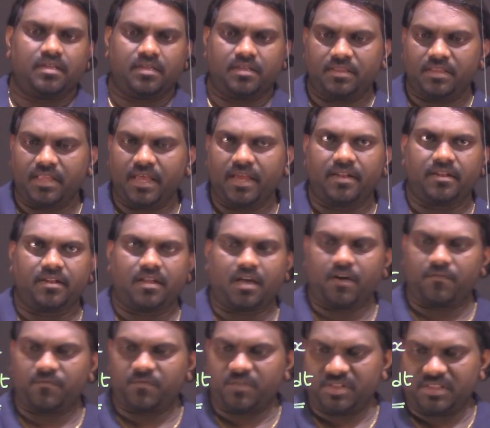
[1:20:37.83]
then
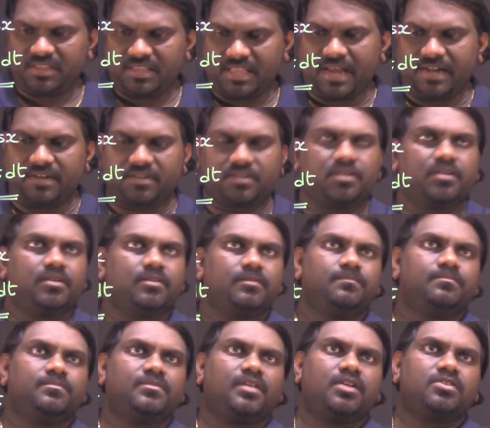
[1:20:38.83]
after that,
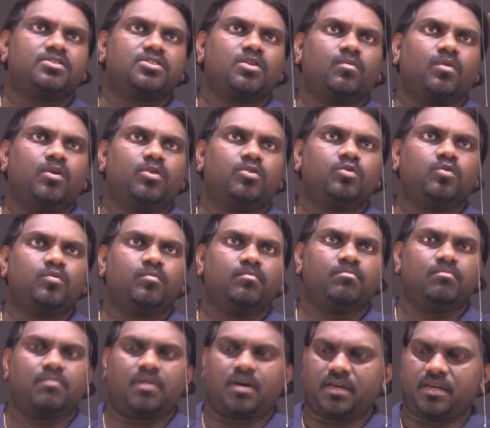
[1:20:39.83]
that's equal to
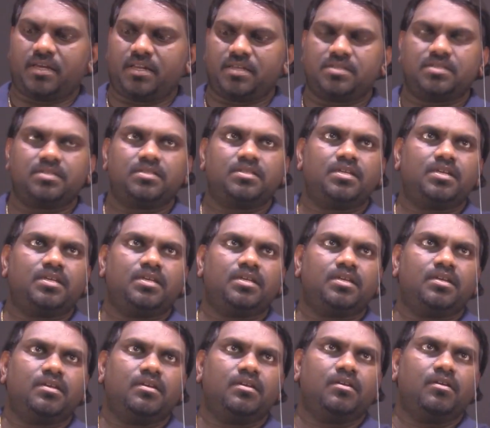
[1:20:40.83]
minus t
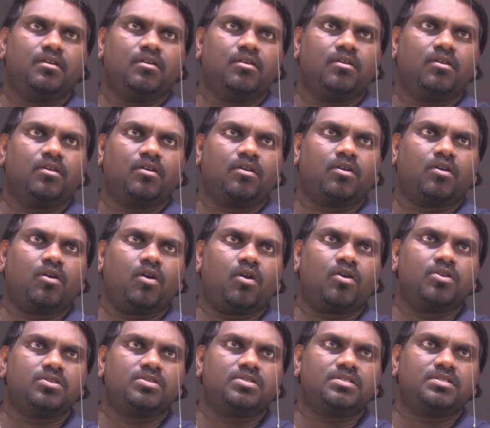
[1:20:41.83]

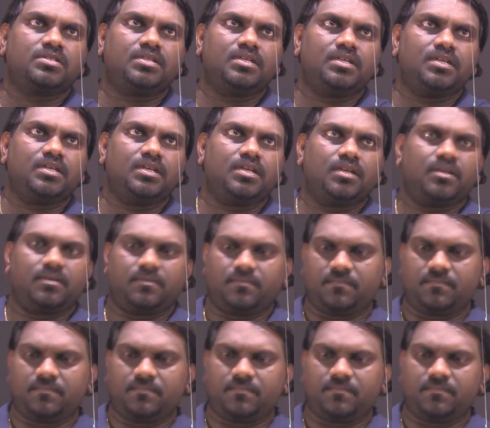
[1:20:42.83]
cos t